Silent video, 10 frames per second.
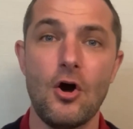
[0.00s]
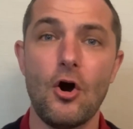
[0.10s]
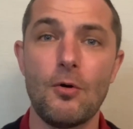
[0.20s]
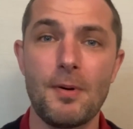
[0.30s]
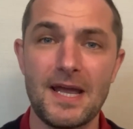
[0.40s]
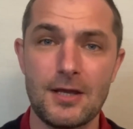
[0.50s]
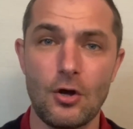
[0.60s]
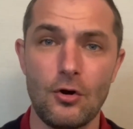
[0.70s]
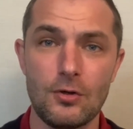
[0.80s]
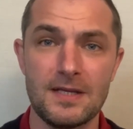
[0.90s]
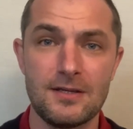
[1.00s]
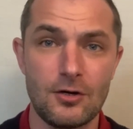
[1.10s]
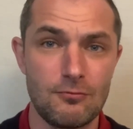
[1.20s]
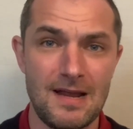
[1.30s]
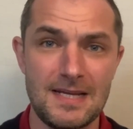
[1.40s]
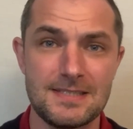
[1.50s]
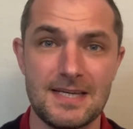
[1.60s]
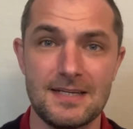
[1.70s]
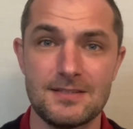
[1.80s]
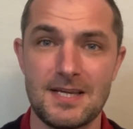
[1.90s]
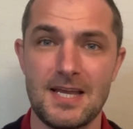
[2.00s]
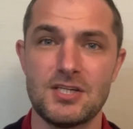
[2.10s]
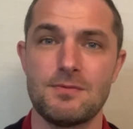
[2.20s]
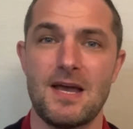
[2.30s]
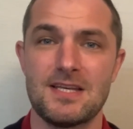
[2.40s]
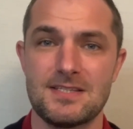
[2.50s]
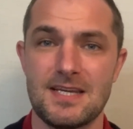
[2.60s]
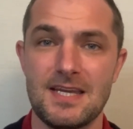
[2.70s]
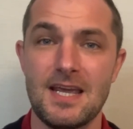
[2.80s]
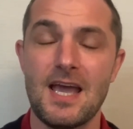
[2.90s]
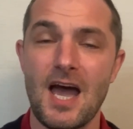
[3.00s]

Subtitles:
or by calling or writing to HMRC